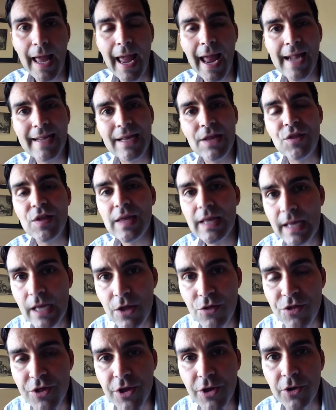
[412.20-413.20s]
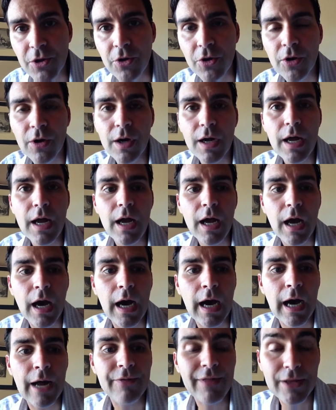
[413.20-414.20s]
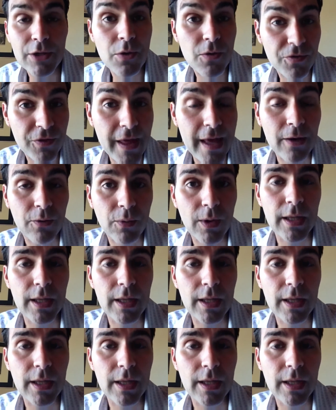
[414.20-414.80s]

And it's easier uh, than you think,